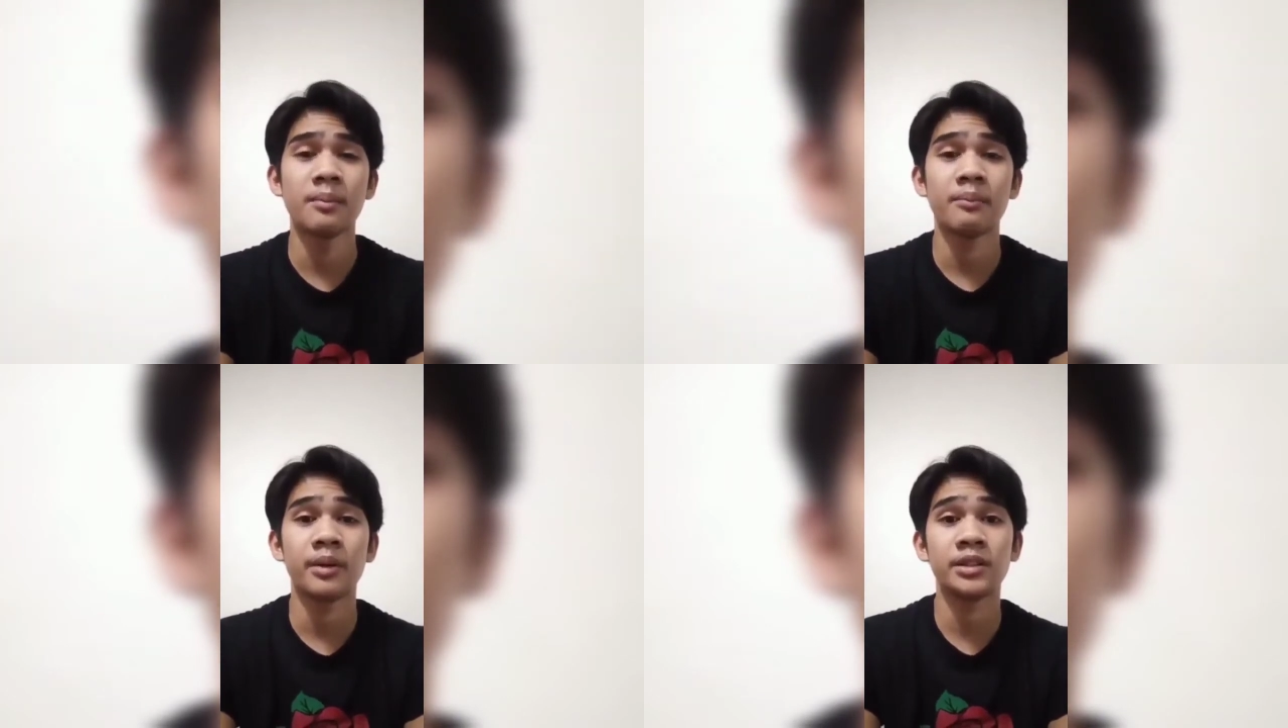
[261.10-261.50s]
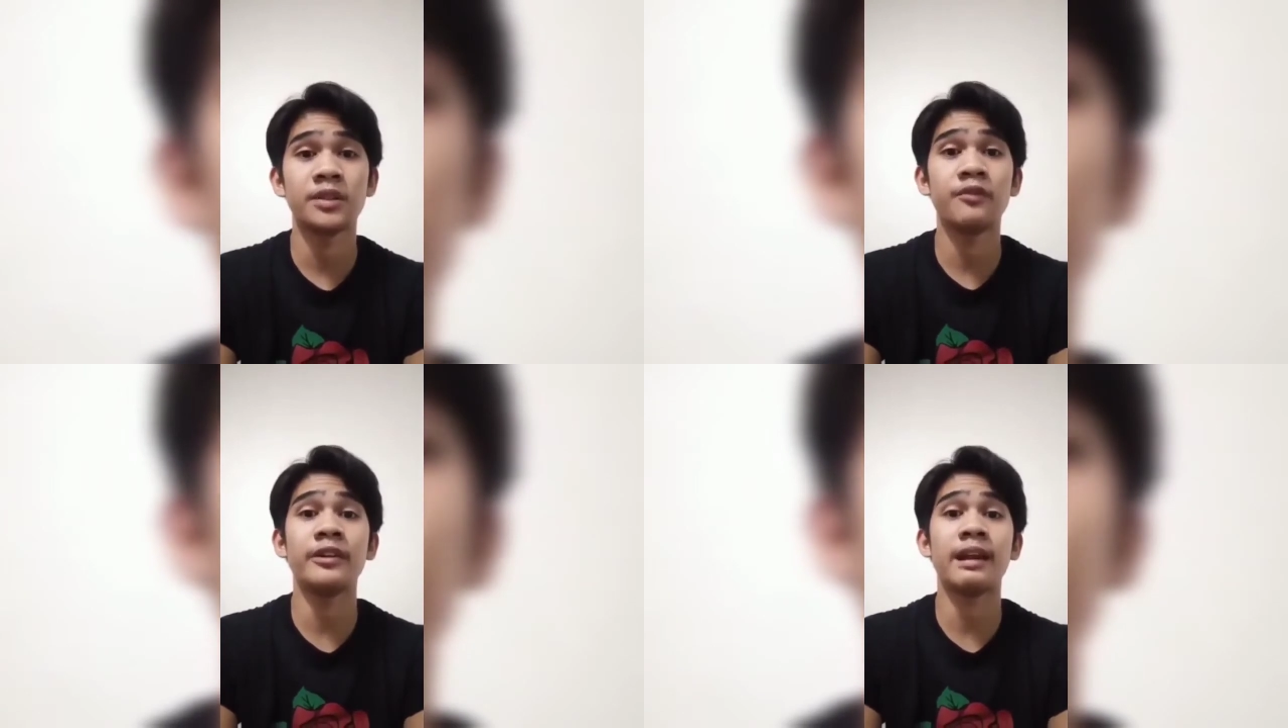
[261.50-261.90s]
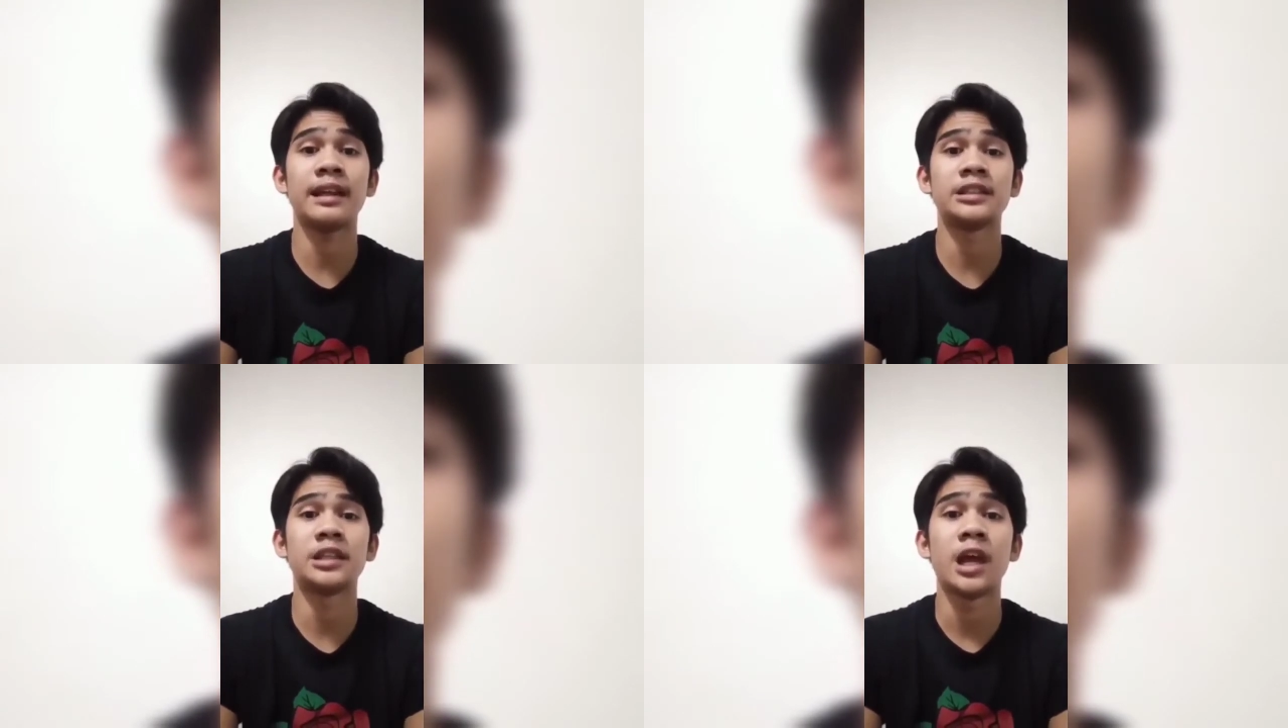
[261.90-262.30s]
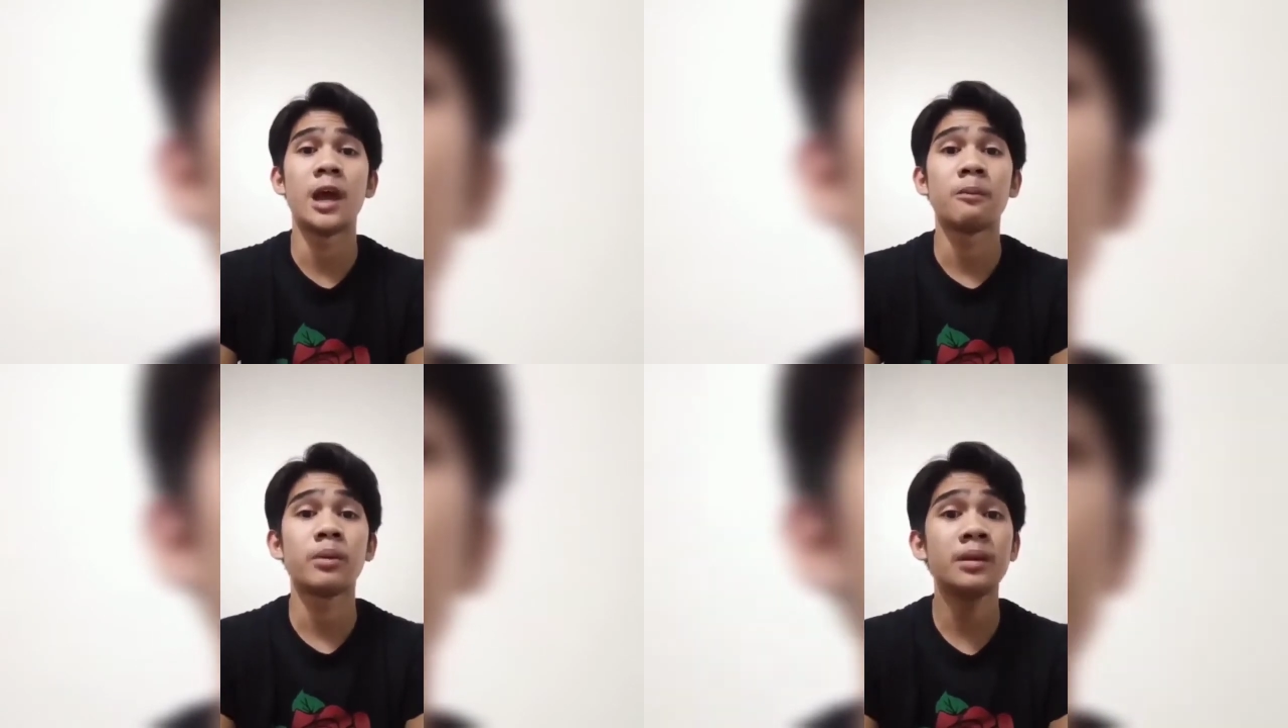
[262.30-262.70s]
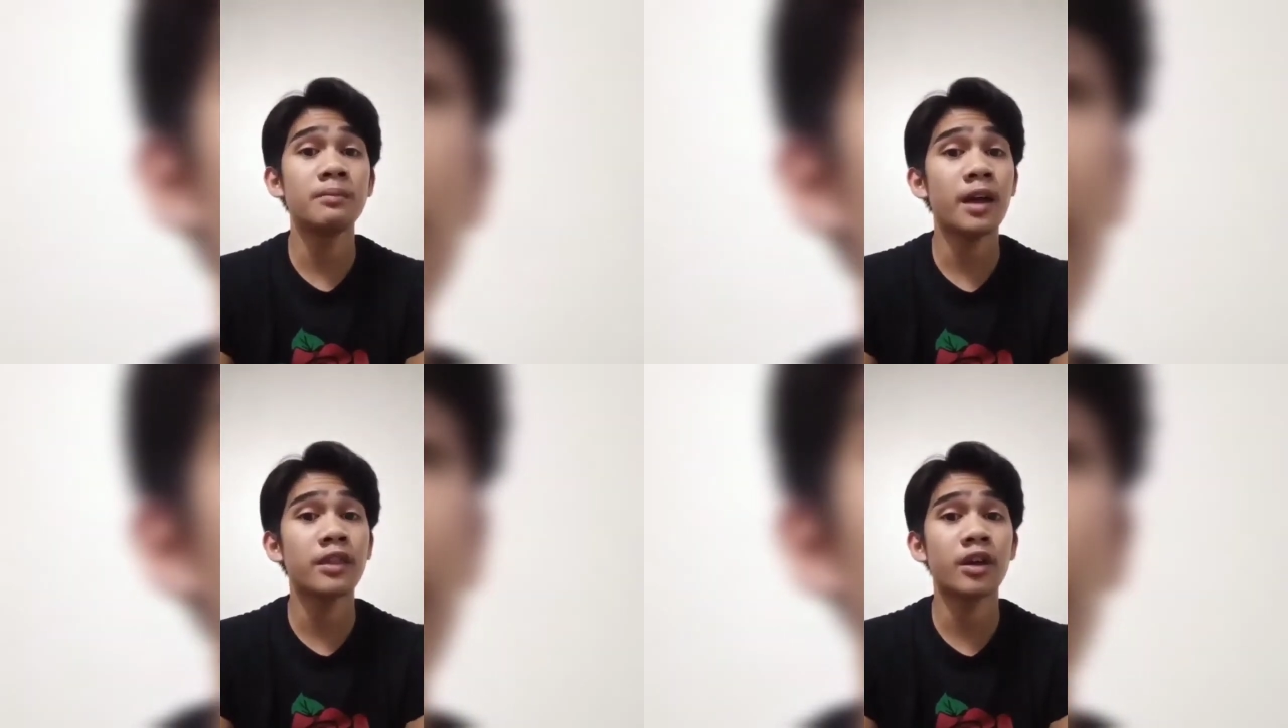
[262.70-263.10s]
Perseverance.
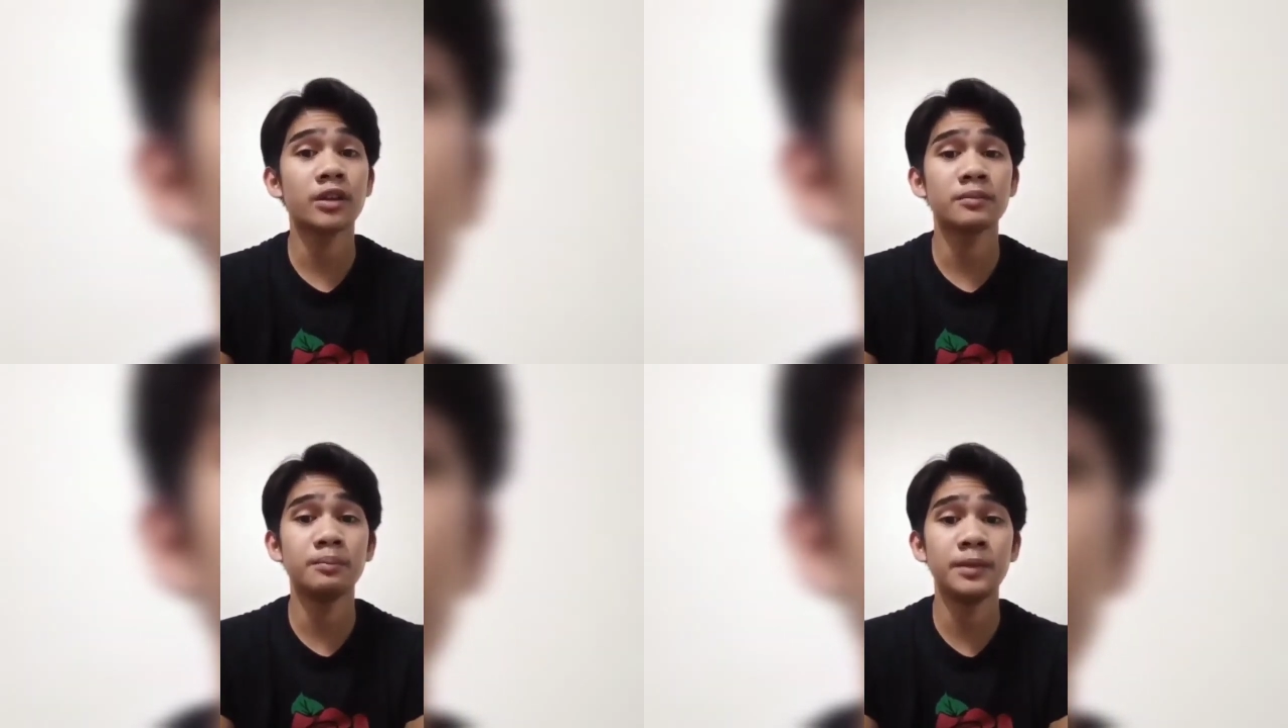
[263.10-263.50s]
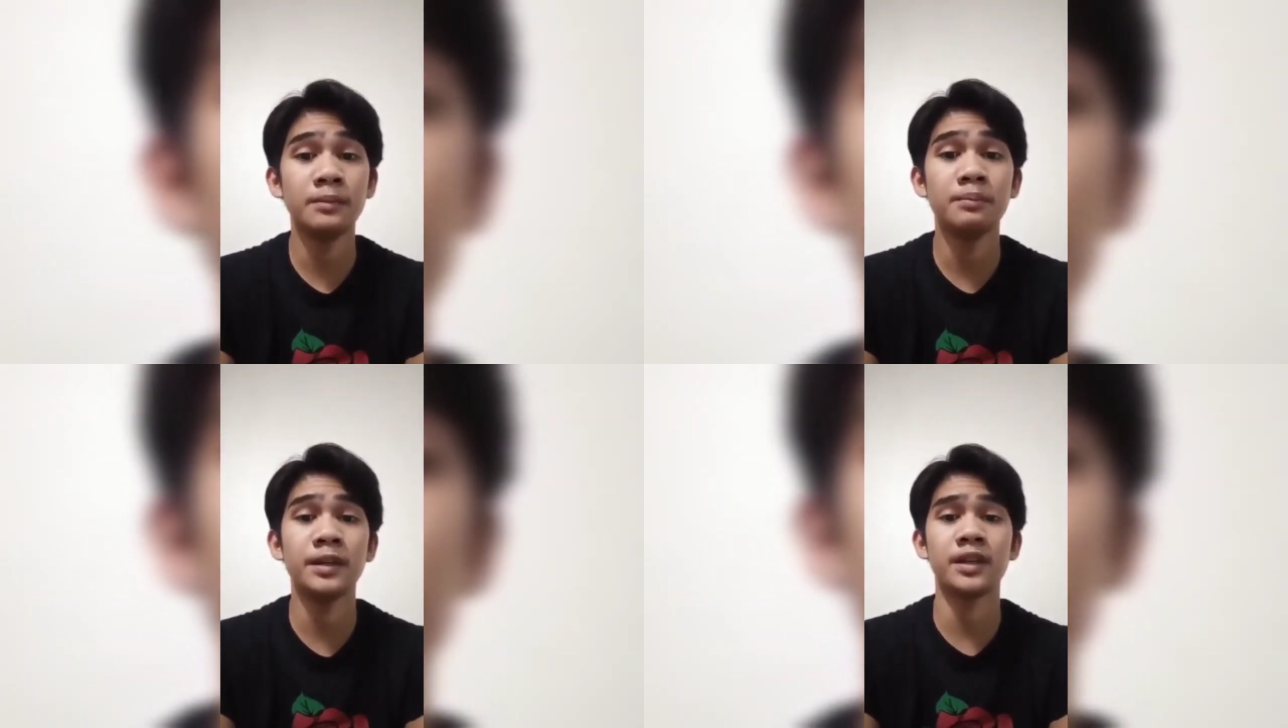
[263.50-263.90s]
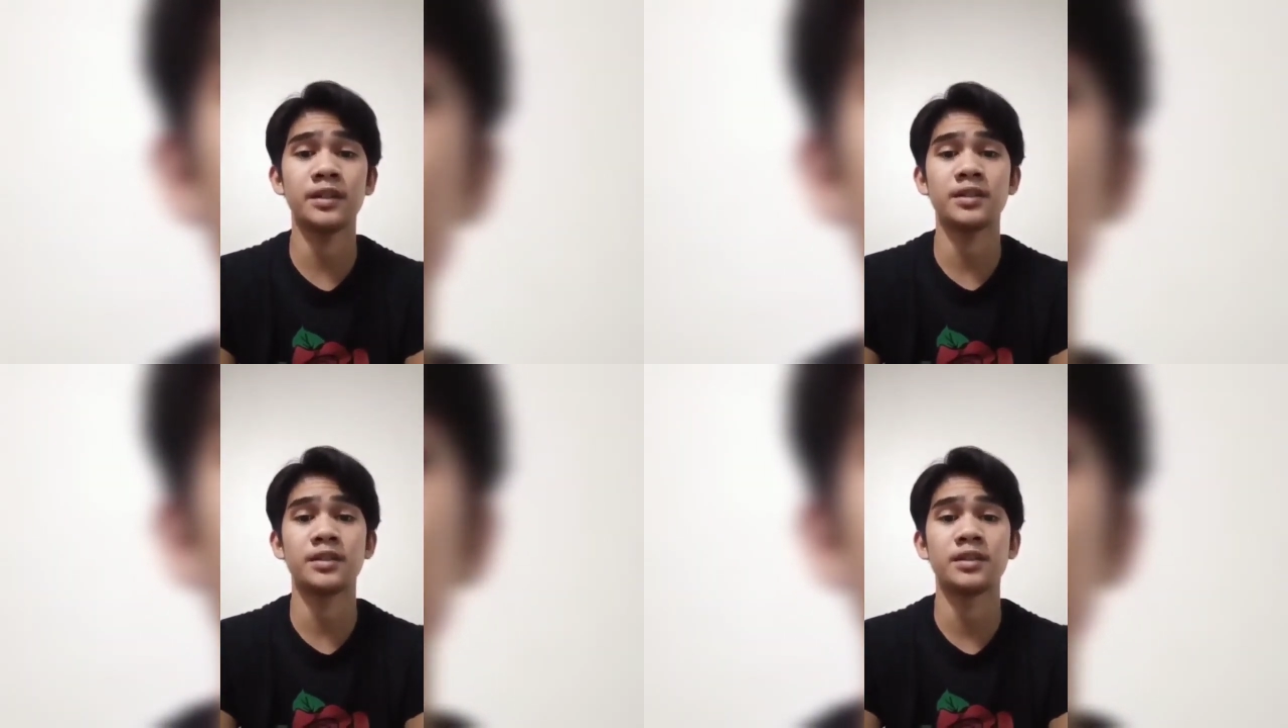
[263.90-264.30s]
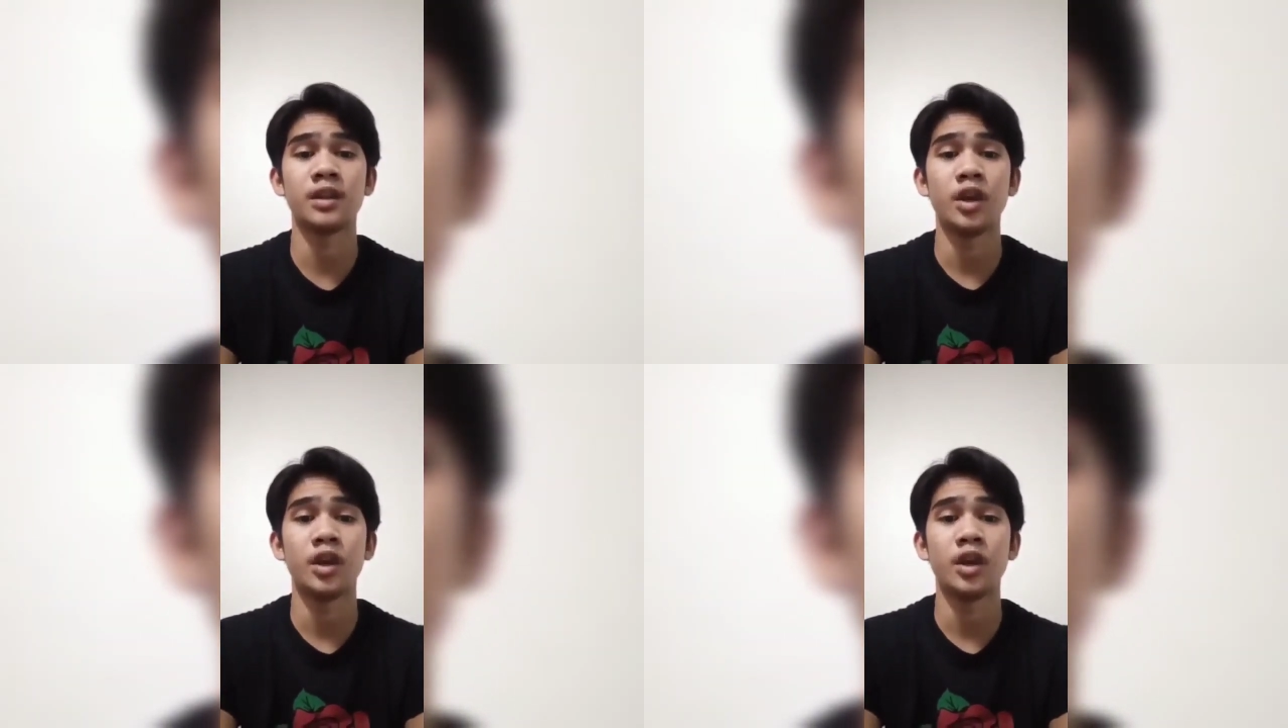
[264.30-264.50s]
Prima taught me because